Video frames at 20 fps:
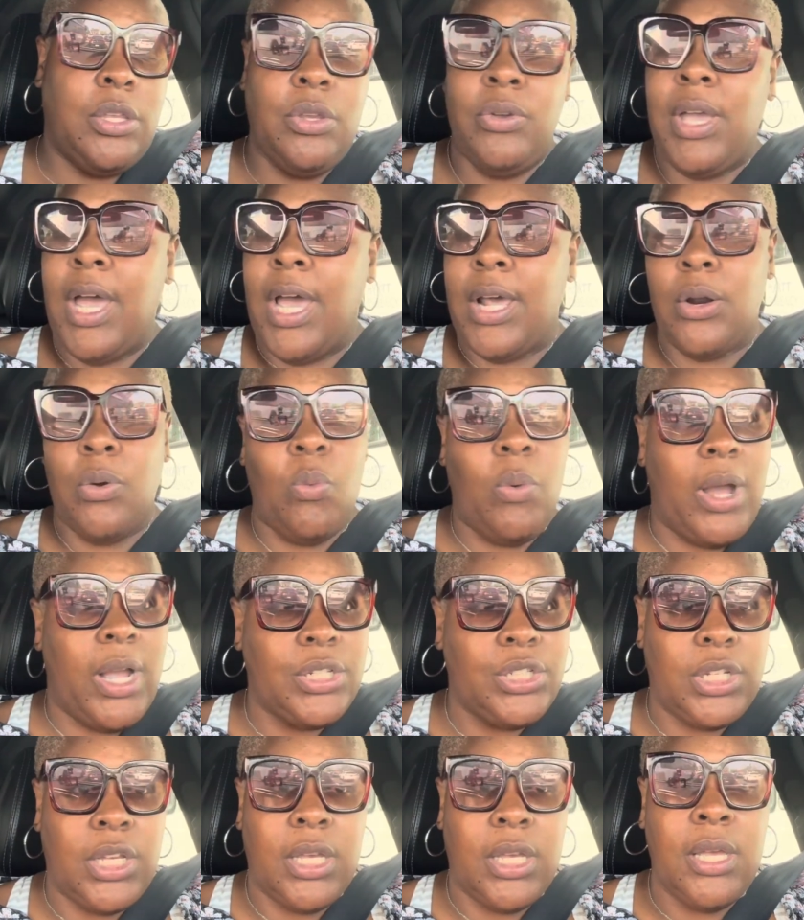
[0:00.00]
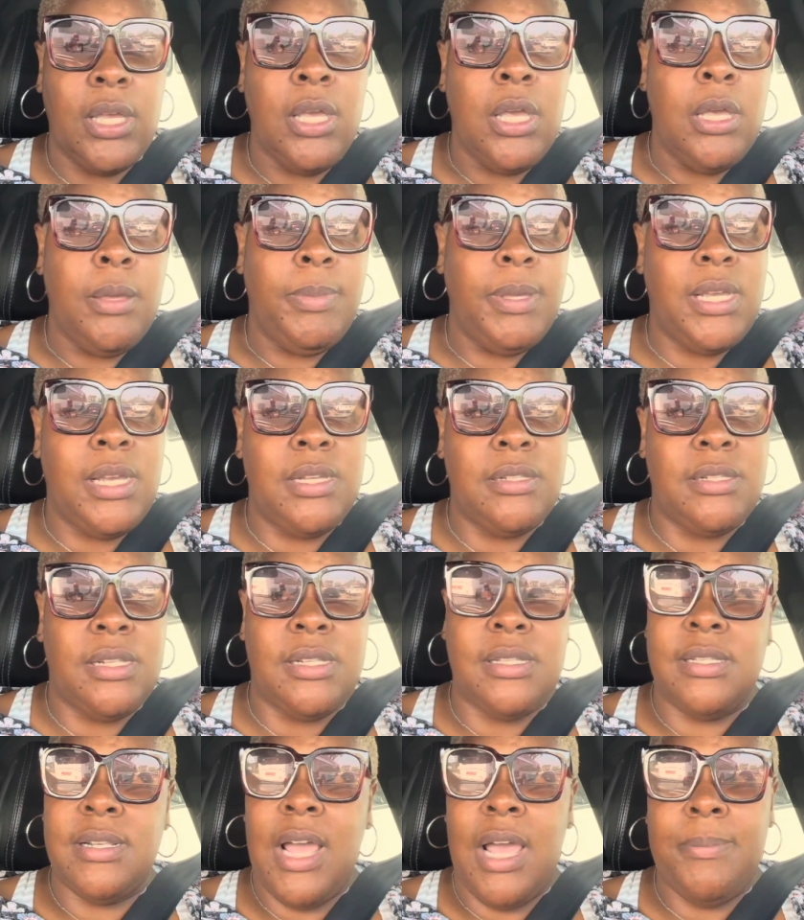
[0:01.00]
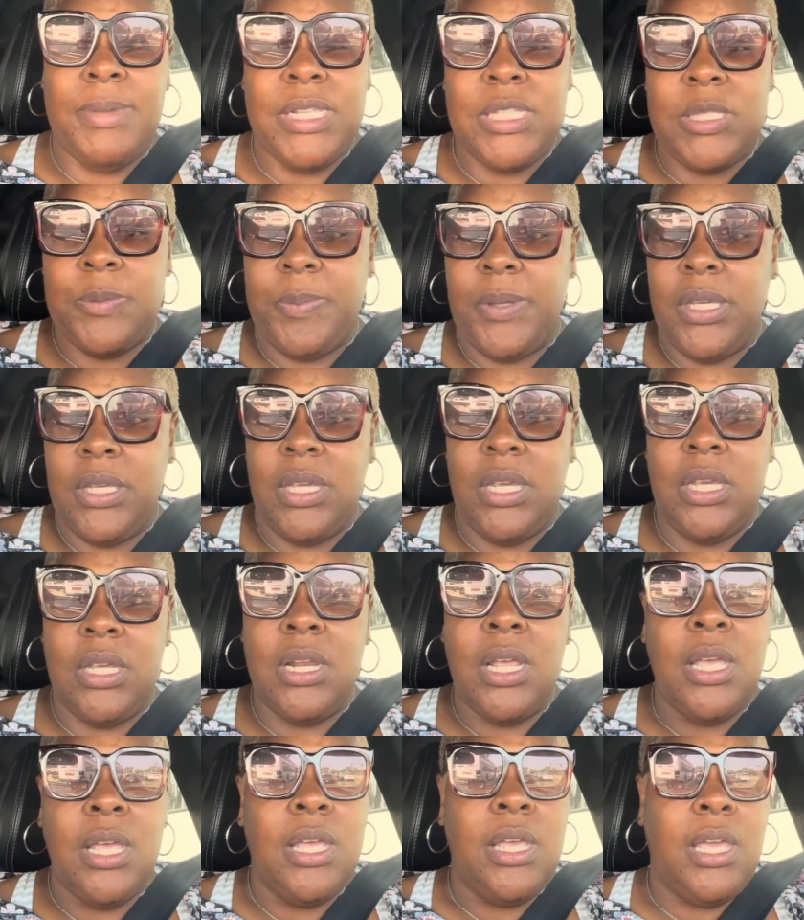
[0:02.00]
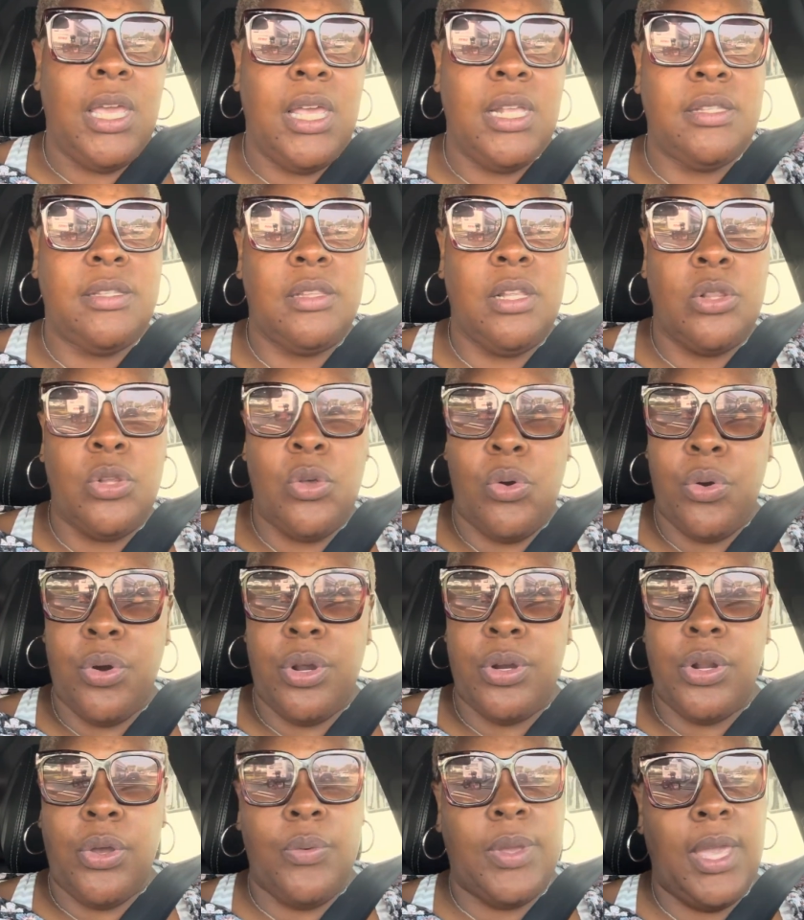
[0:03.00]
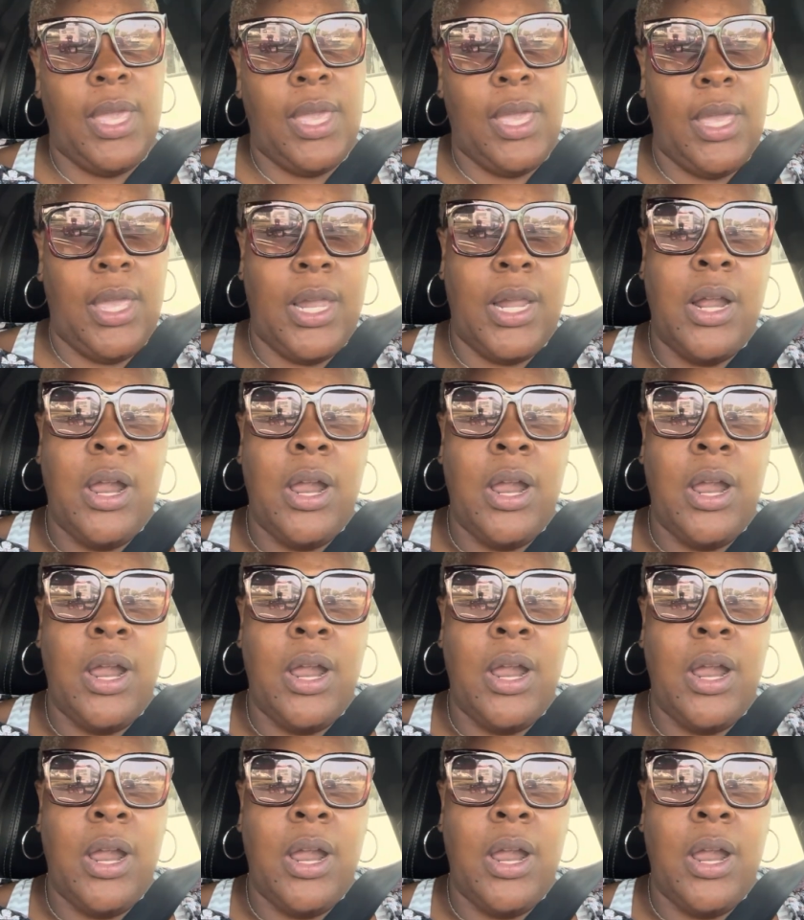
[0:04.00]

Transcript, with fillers: You gotta watch it because it's not me speaking, it's the Lord, okay?